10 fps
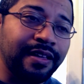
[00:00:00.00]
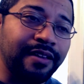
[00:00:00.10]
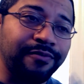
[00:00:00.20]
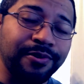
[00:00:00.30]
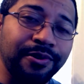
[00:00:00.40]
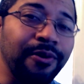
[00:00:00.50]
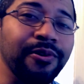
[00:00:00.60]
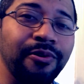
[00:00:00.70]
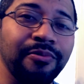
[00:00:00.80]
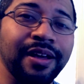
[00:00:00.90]
If you don't
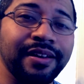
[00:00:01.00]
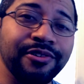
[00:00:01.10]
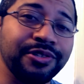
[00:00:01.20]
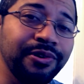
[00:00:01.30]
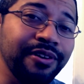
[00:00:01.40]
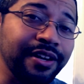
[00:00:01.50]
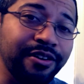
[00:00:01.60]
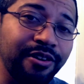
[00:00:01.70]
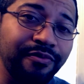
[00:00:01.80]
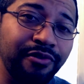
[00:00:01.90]
go over that, they're still gonna
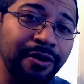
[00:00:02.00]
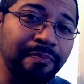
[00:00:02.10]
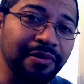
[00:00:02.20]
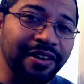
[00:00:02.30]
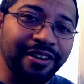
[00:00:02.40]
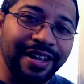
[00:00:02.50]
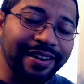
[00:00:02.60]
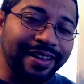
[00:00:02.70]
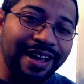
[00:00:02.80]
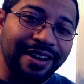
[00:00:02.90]
cover it, but they're
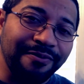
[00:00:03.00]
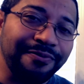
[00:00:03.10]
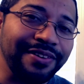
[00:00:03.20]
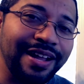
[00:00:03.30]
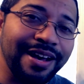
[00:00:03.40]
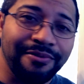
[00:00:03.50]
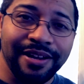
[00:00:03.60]
gonna kind of fly